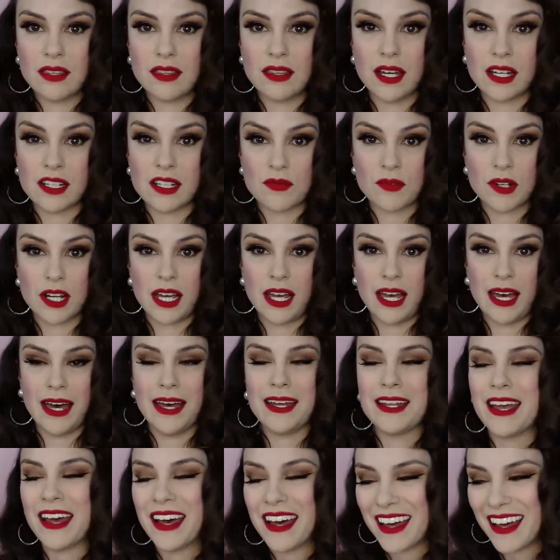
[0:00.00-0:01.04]
that's what I
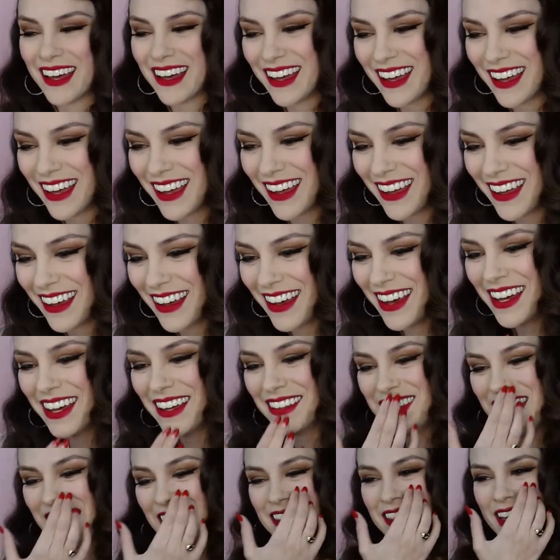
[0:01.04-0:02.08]
had.
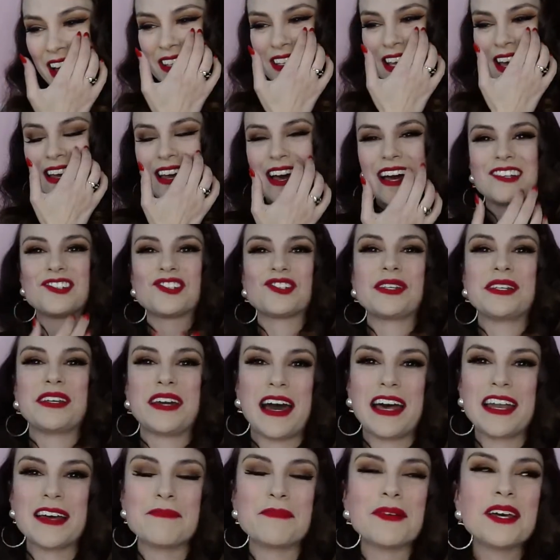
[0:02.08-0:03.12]
And that day I actually
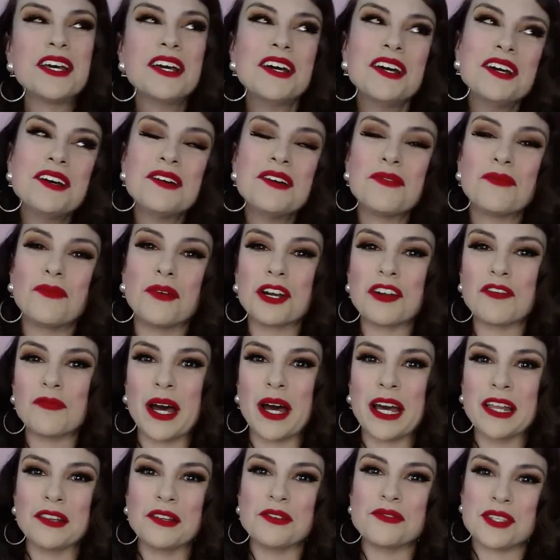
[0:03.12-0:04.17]
cut up one of
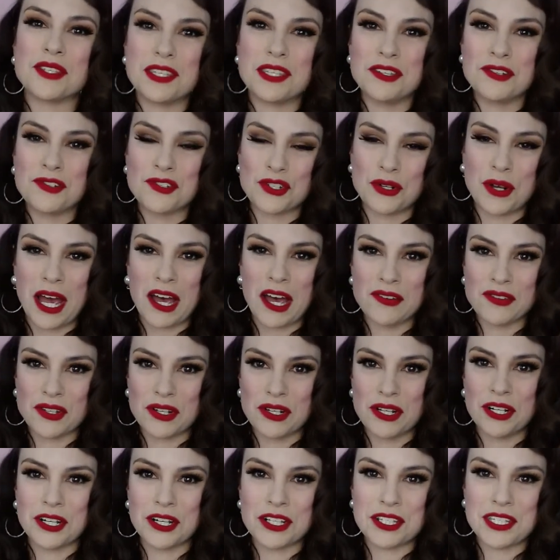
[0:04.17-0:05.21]
my Lucille
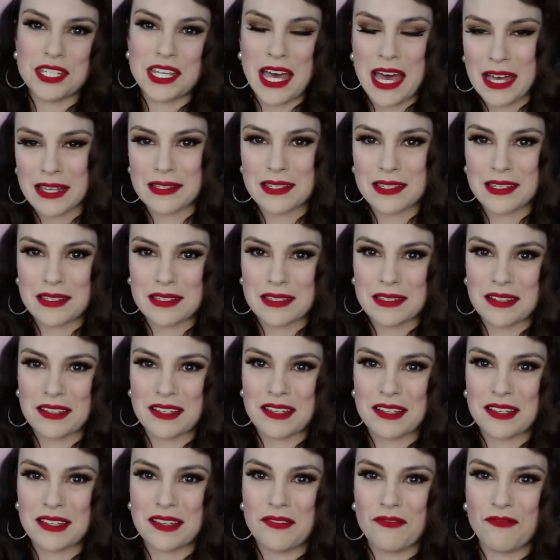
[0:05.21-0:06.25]
trouser tests
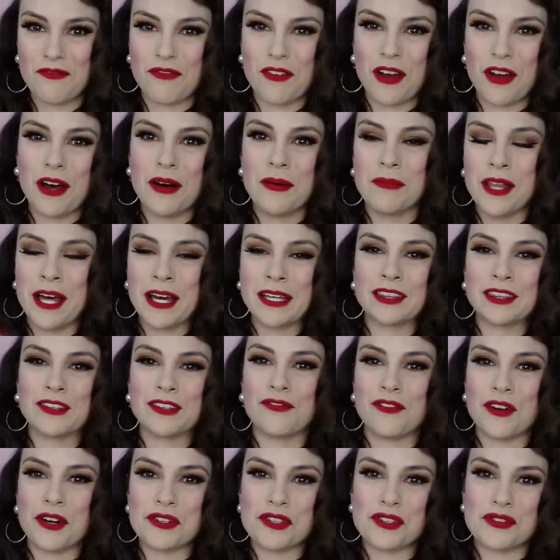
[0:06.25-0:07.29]
from like
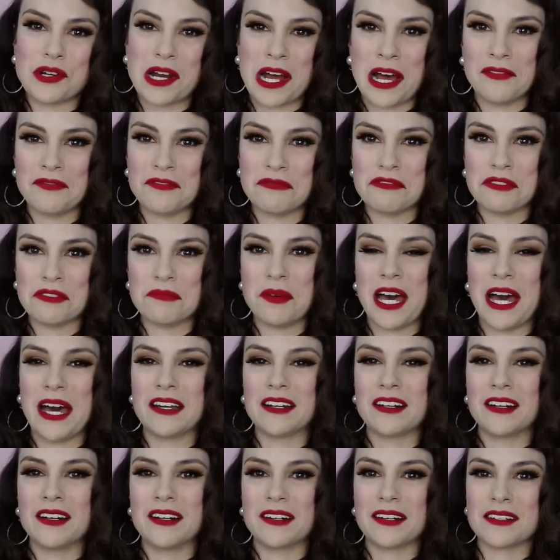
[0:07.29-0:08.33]
the first draft of the
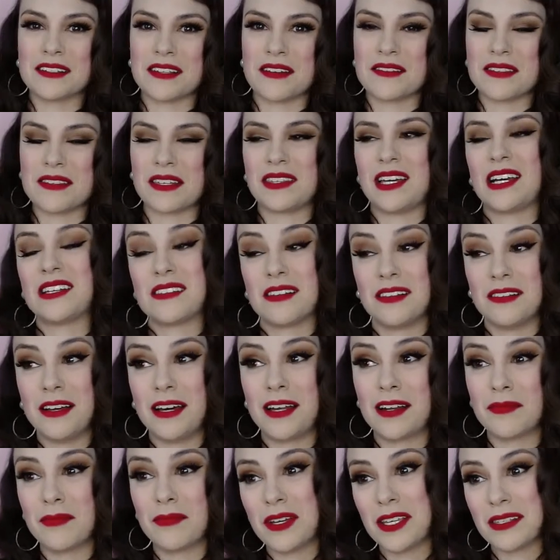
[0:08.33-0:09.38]
pattern because I was like, that's a
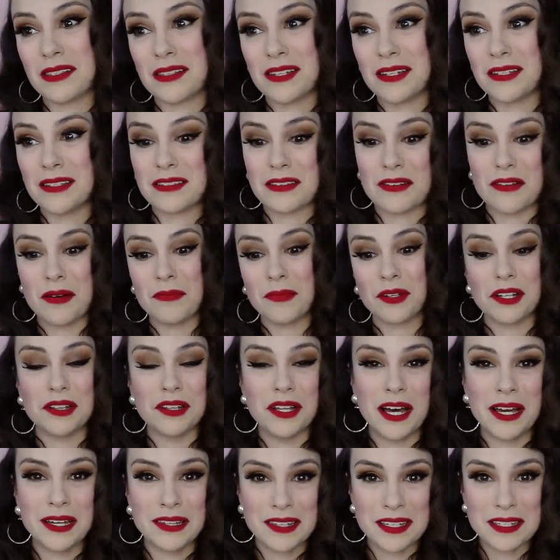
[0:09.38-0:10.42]
lot of muslin, so I'm going to
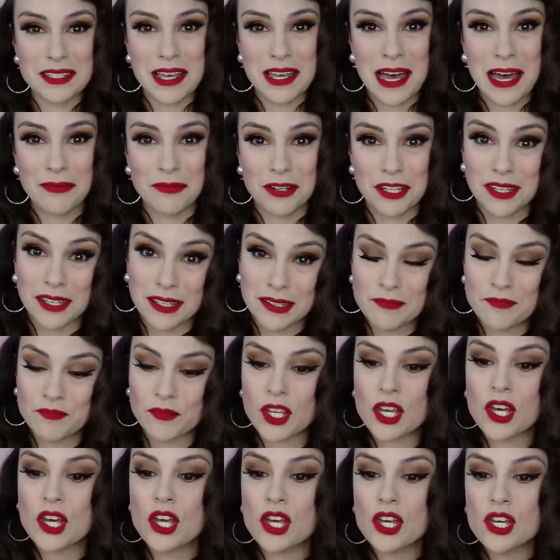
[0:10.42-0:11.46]
line this hat with it.
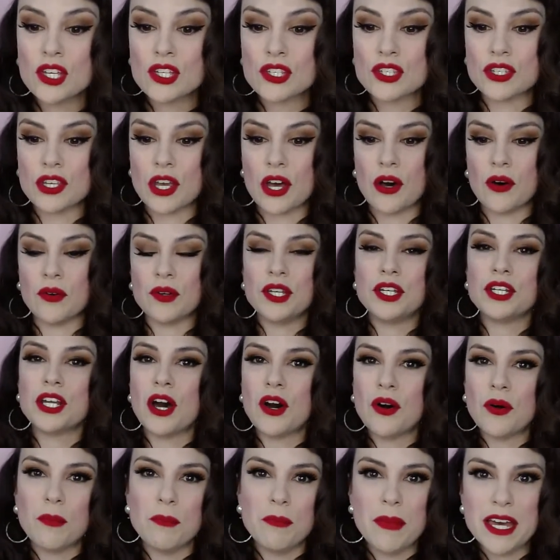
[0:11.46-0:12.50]
So,
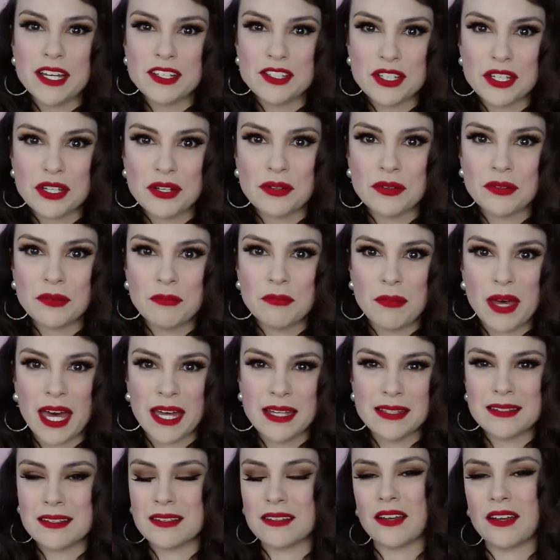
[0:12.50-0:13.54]
make do,
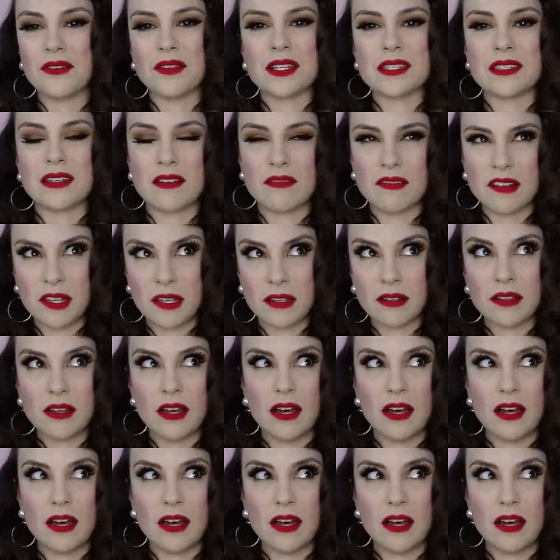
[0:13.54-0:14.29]
mend. No, that's not really.